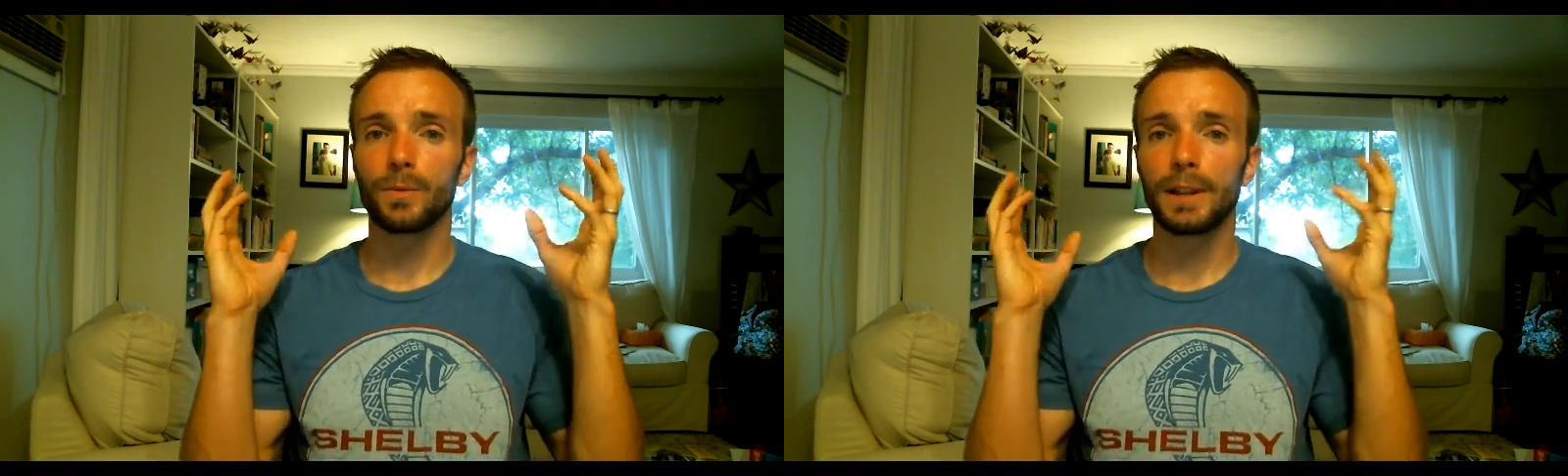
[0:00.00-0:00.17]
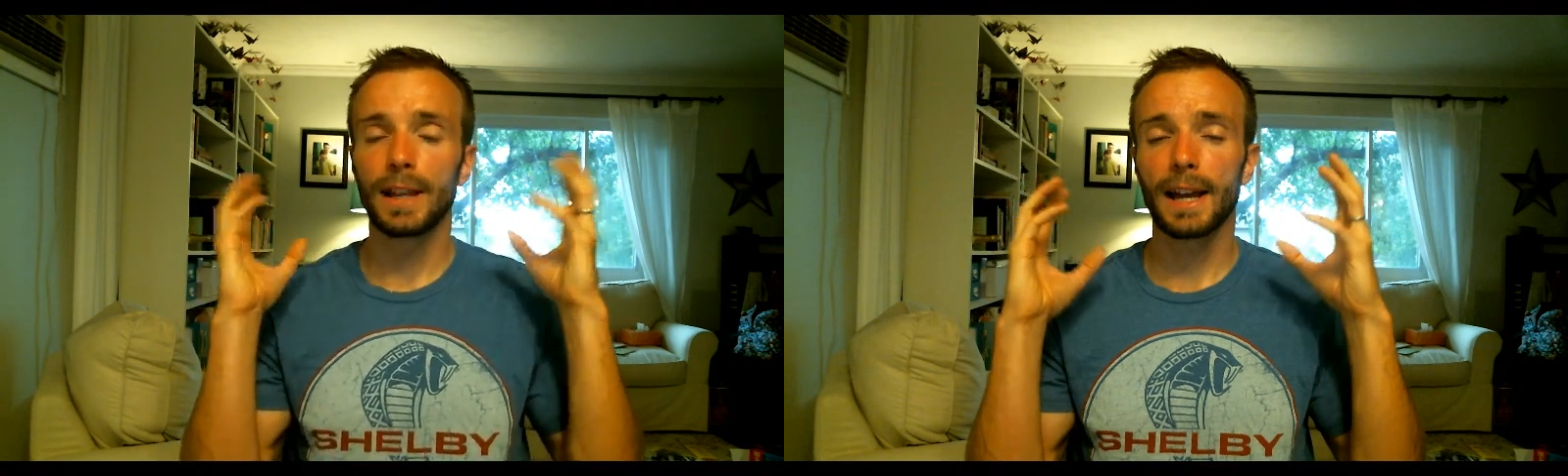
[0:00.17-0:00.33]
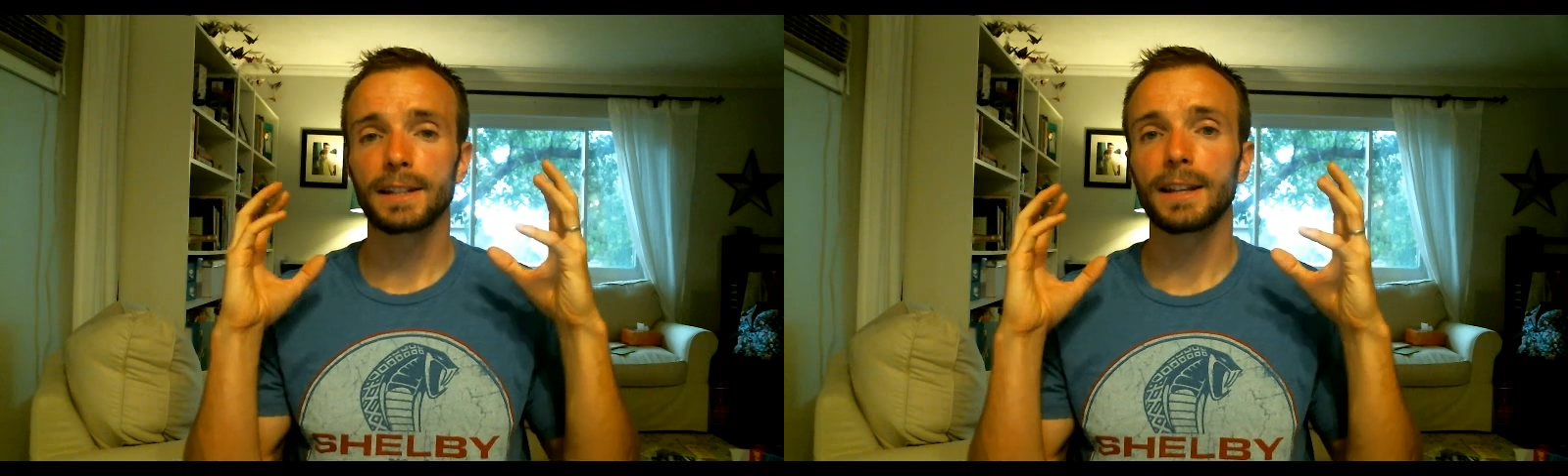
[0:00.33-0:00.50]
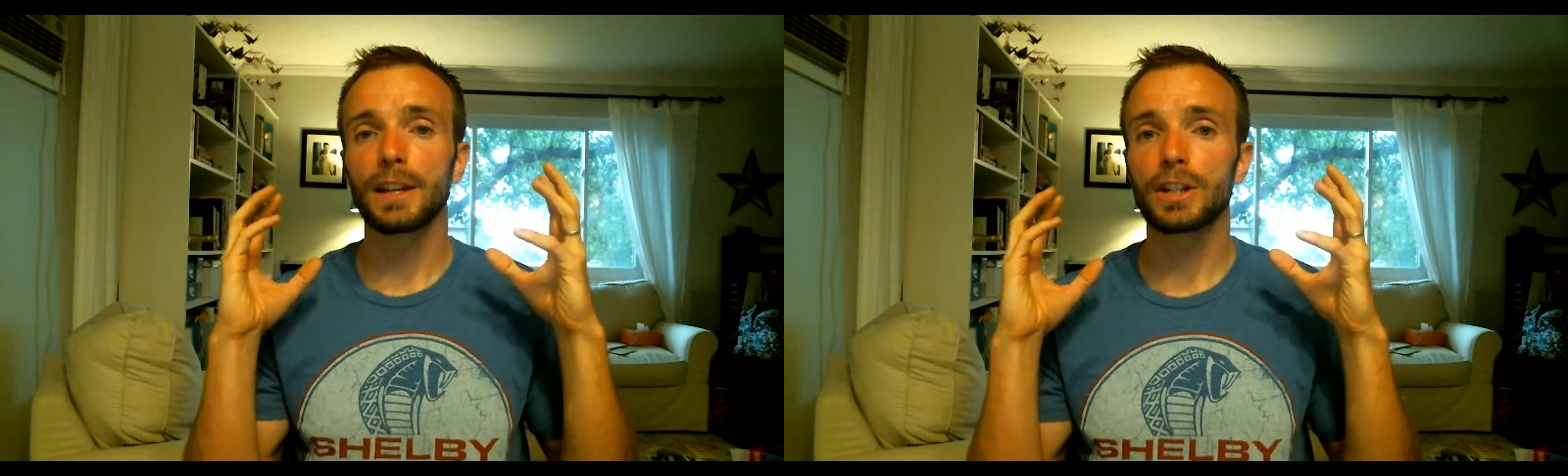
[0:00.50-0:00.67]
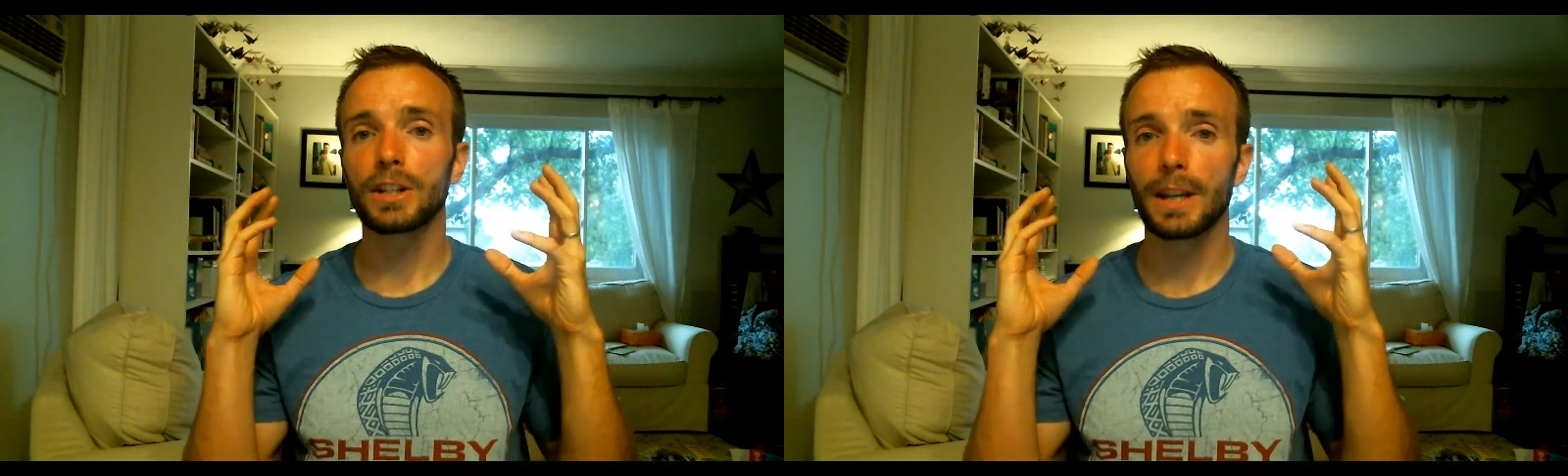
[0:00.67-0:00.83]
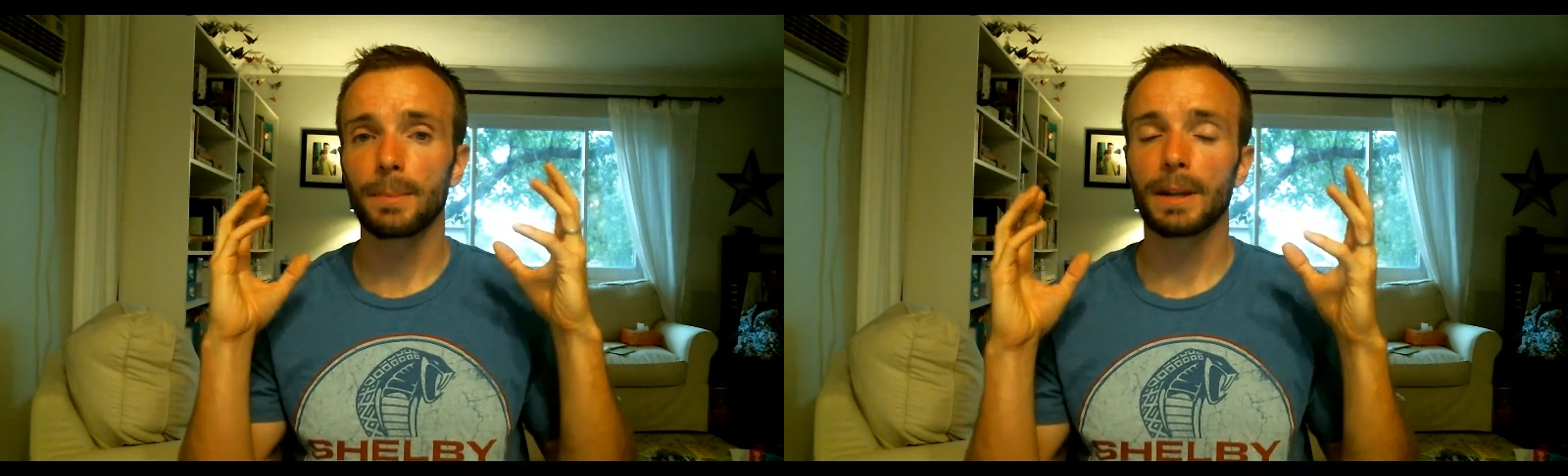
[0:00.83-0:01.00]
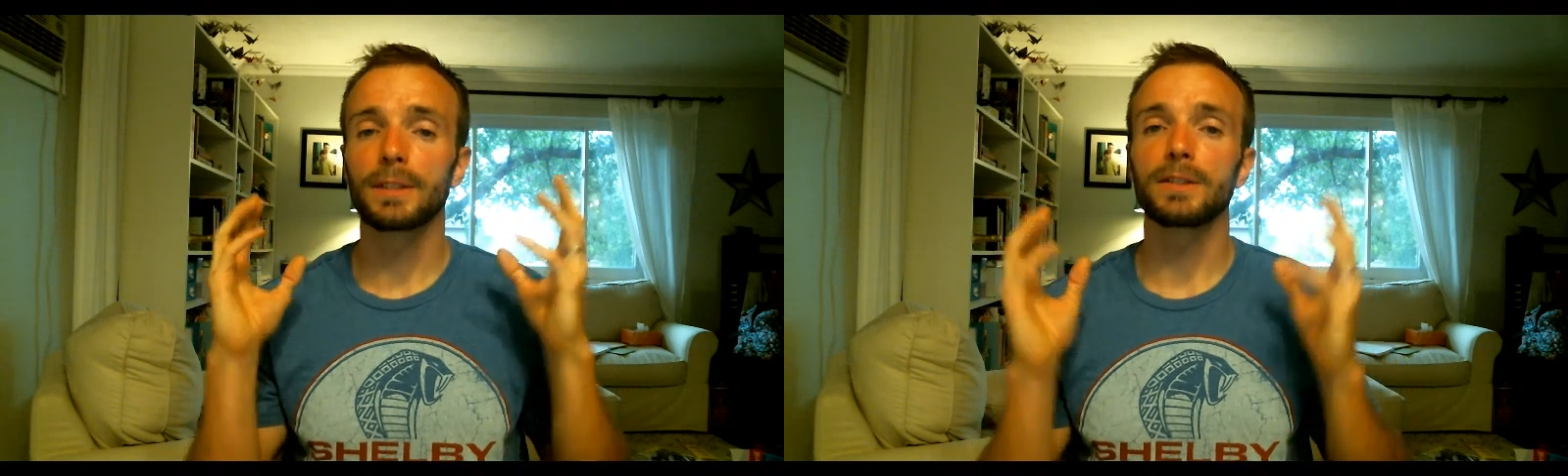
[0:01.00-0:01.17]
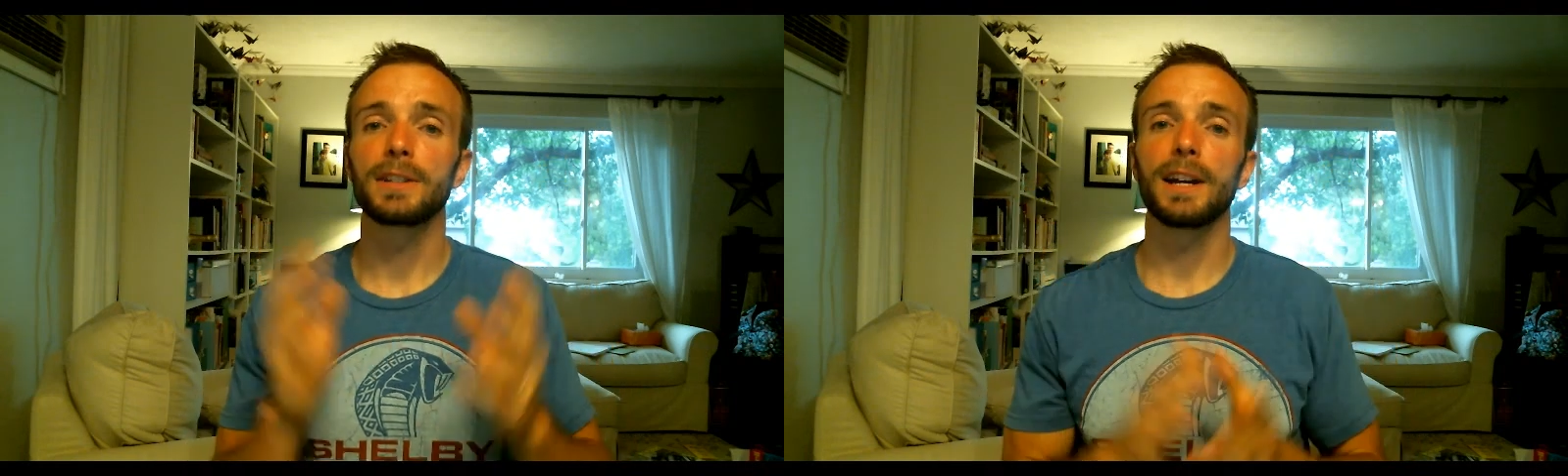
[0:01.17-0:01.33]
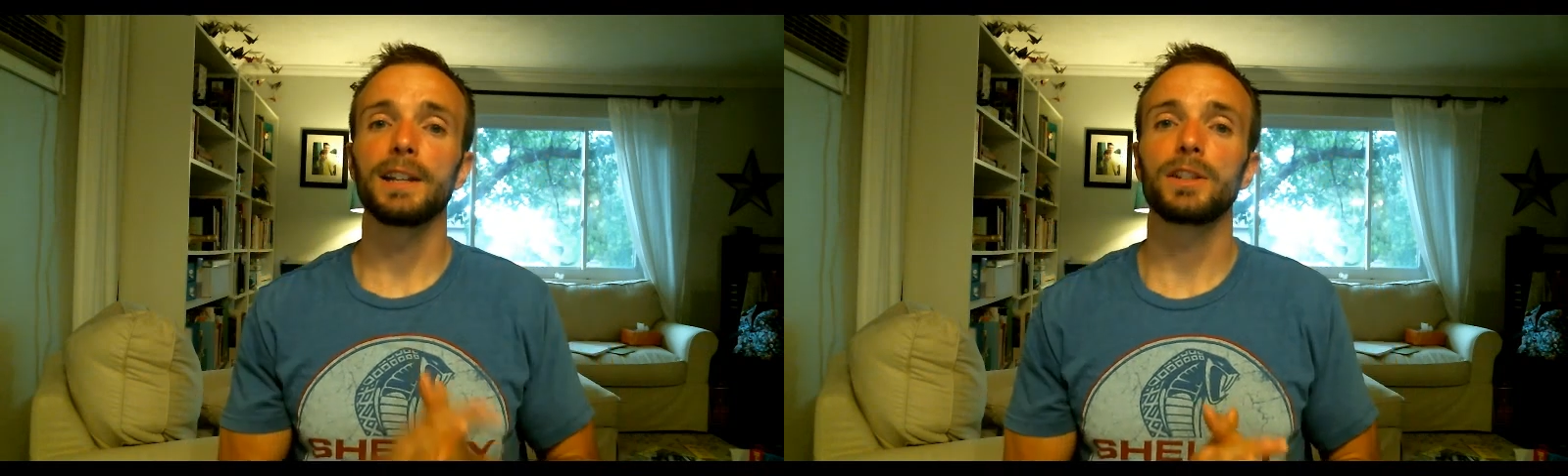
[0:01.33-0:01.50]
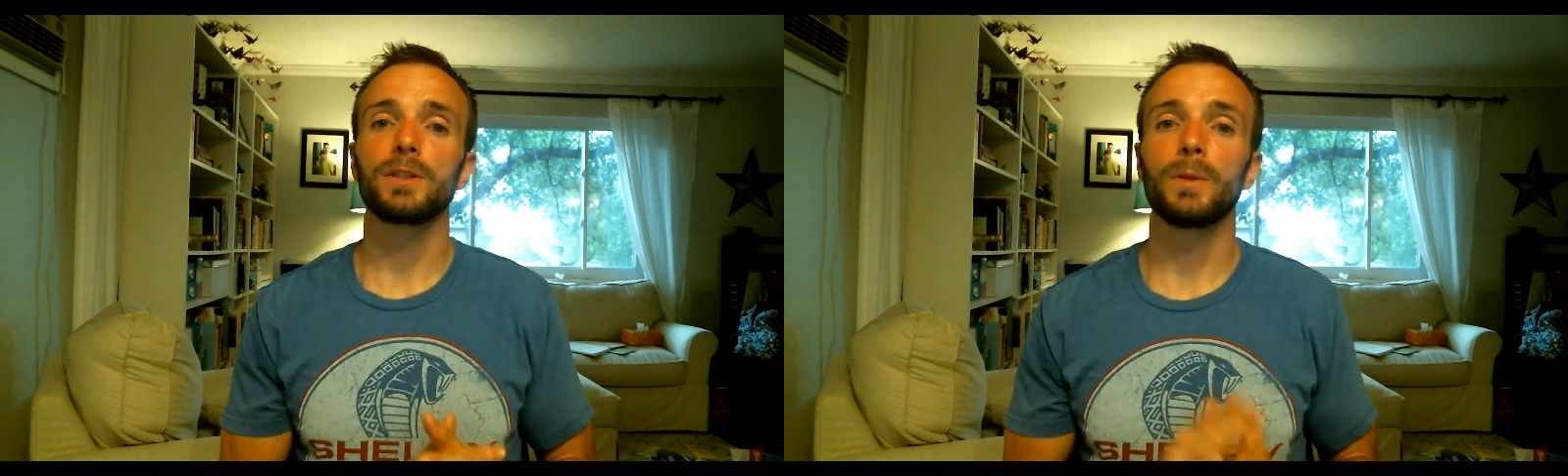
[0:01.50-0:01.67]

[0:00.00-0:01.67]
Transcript: relaxation type exercises